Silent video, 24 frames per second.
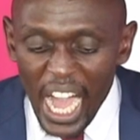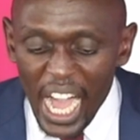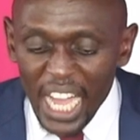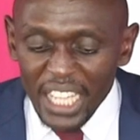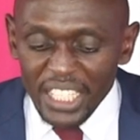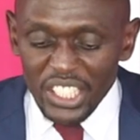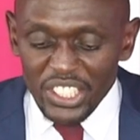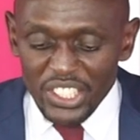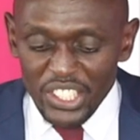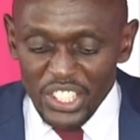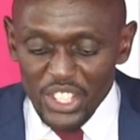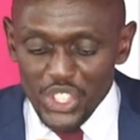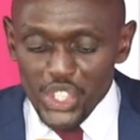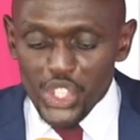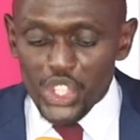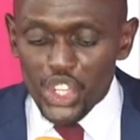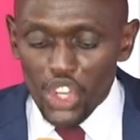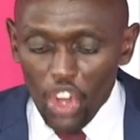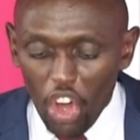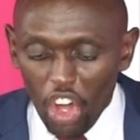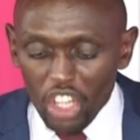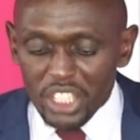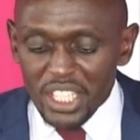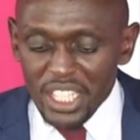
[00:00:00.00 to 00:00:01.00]
and it is
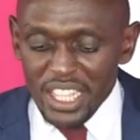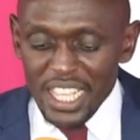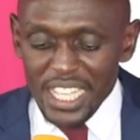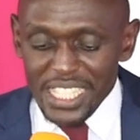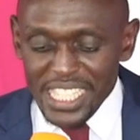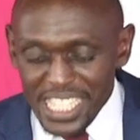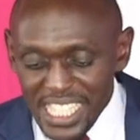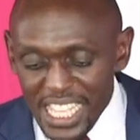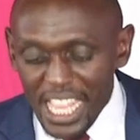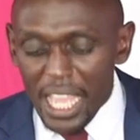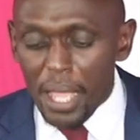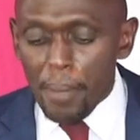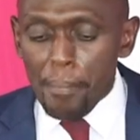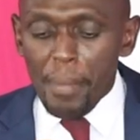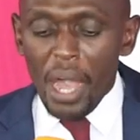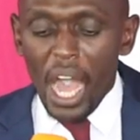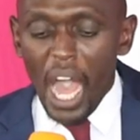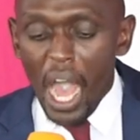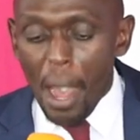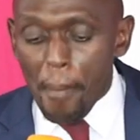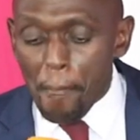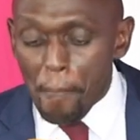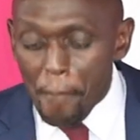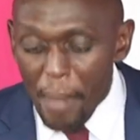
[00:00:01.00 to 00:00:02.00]
not the same
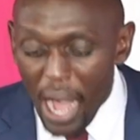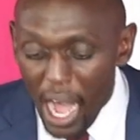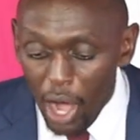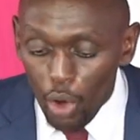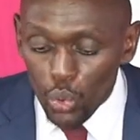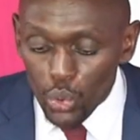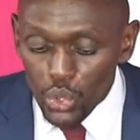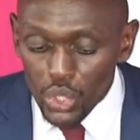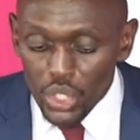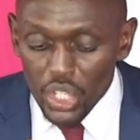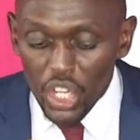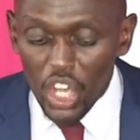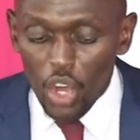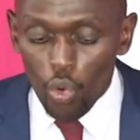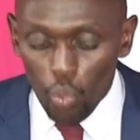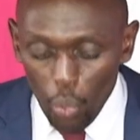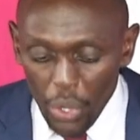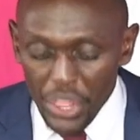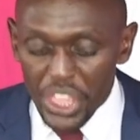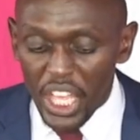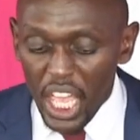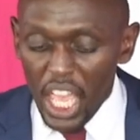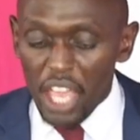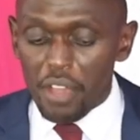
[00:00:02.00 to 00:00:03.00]
amount
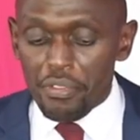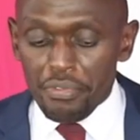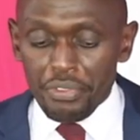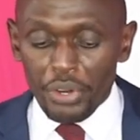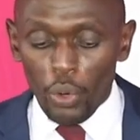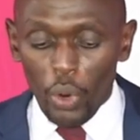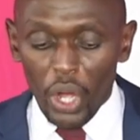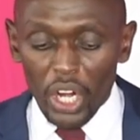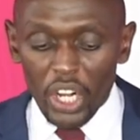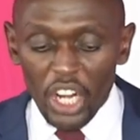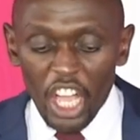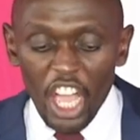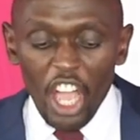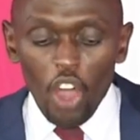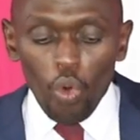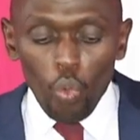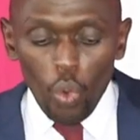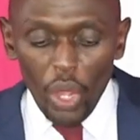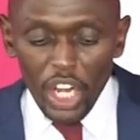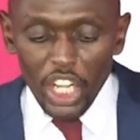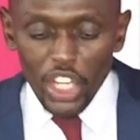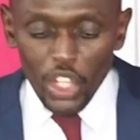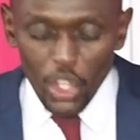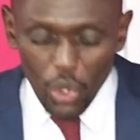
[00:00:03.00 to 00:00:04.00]
with everyone.
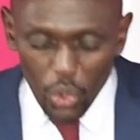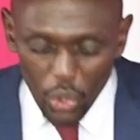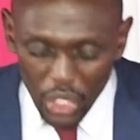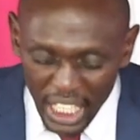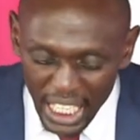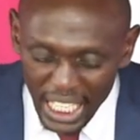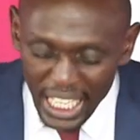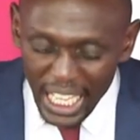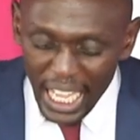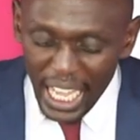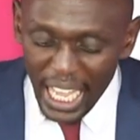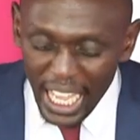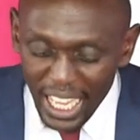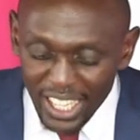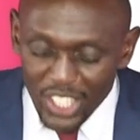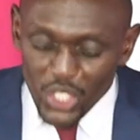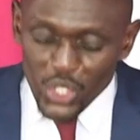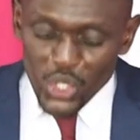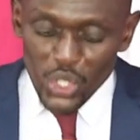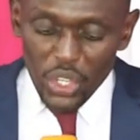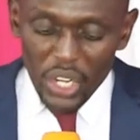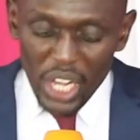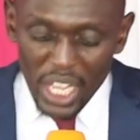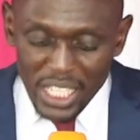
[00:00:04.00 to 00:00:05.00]
When you read
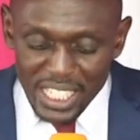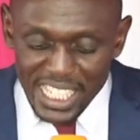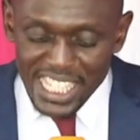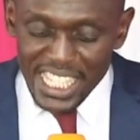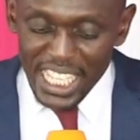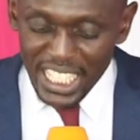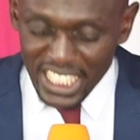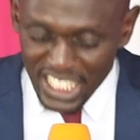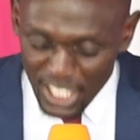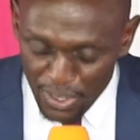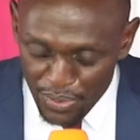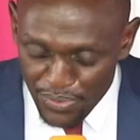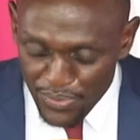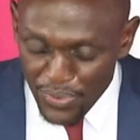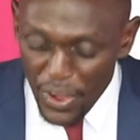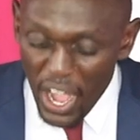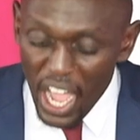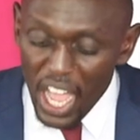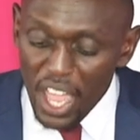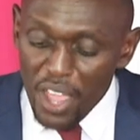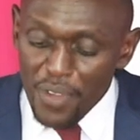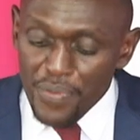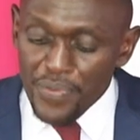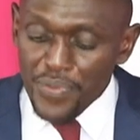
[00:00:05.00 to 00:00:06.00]
Exodus
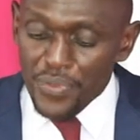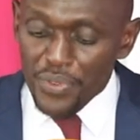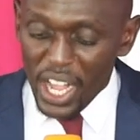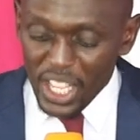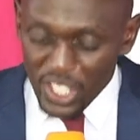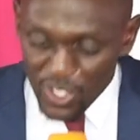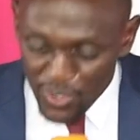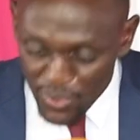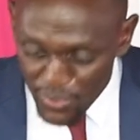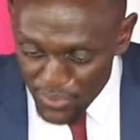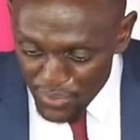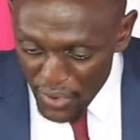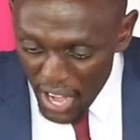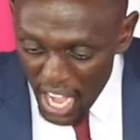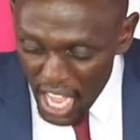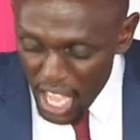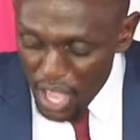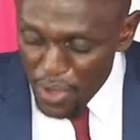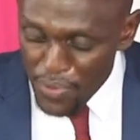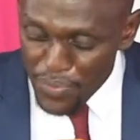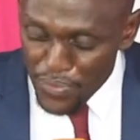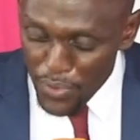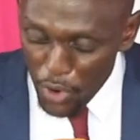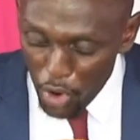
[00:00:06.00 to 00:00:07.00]
35 verse
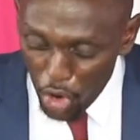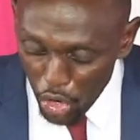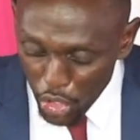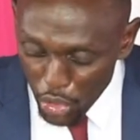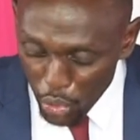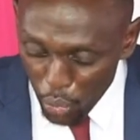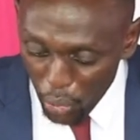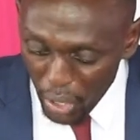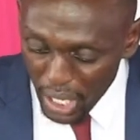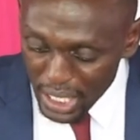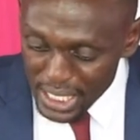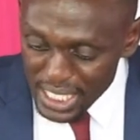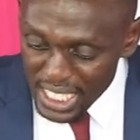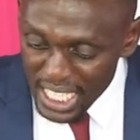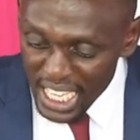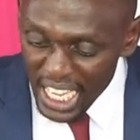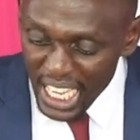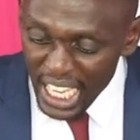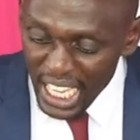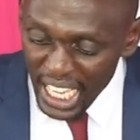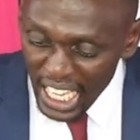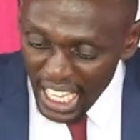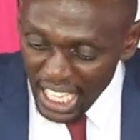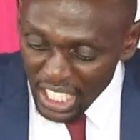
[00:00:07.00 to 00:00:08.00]
5 onwards,
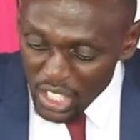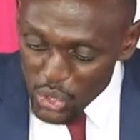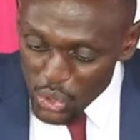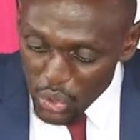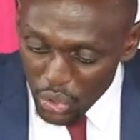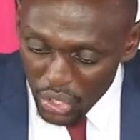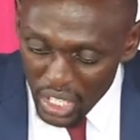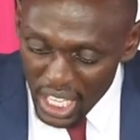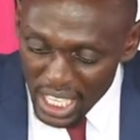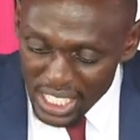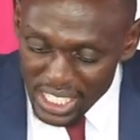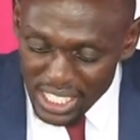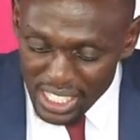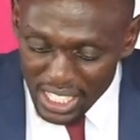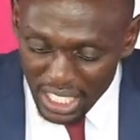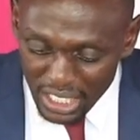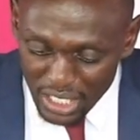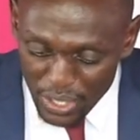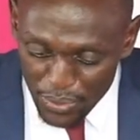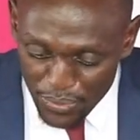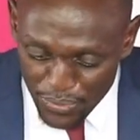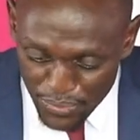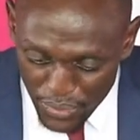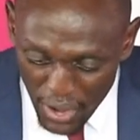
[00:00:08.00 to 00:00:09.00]
Exodus
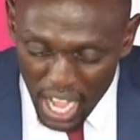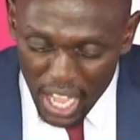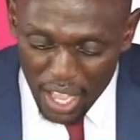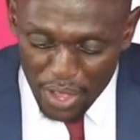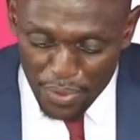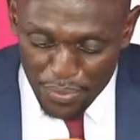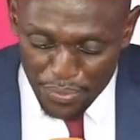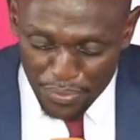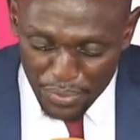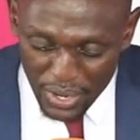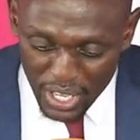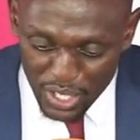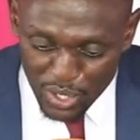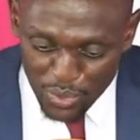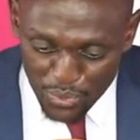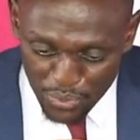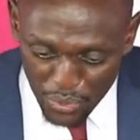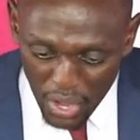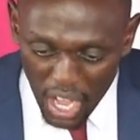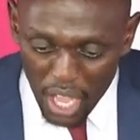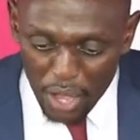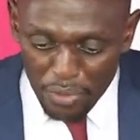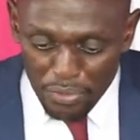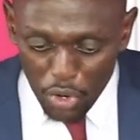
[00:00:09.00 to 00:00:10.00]
35 verse
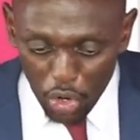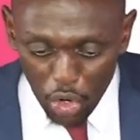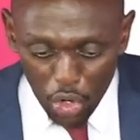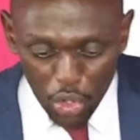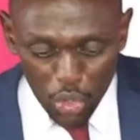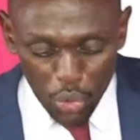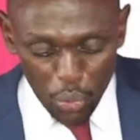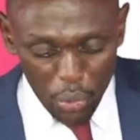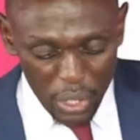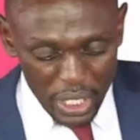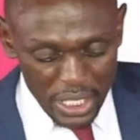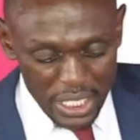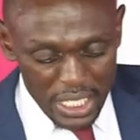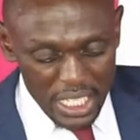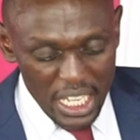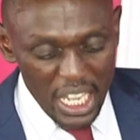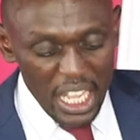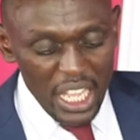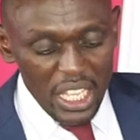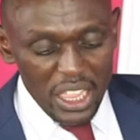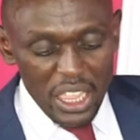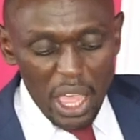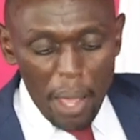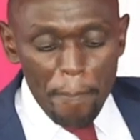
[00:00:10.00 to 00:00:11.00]
5 onwards,
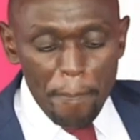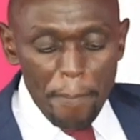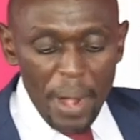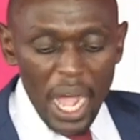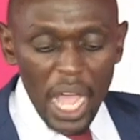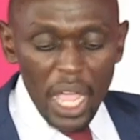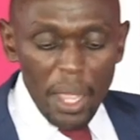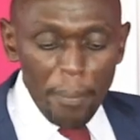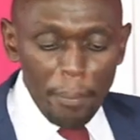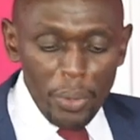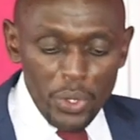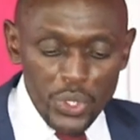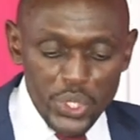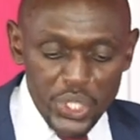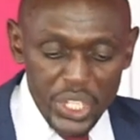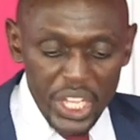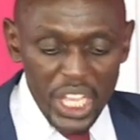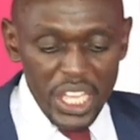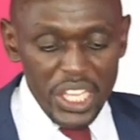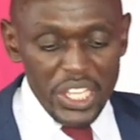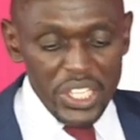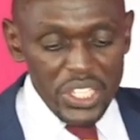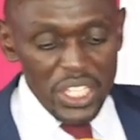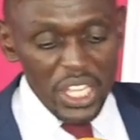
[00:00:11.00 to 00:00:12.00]
the Bible
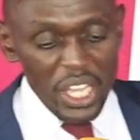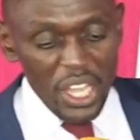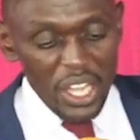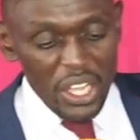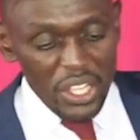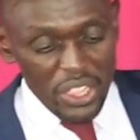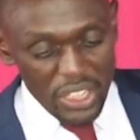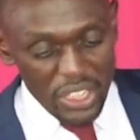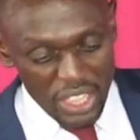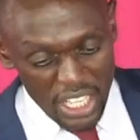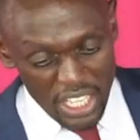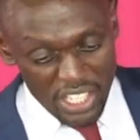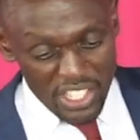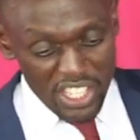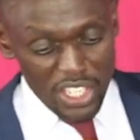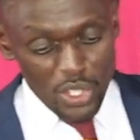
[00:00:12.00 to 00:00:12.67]
says, this